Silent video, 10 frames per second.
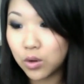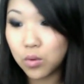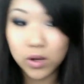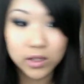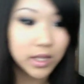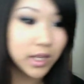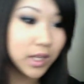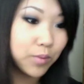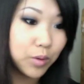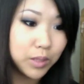don't want to take
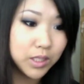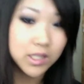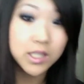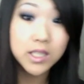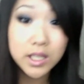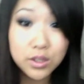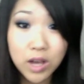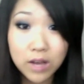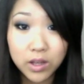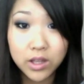any more blushes, because I do
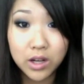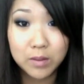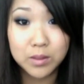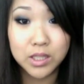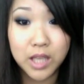have other options.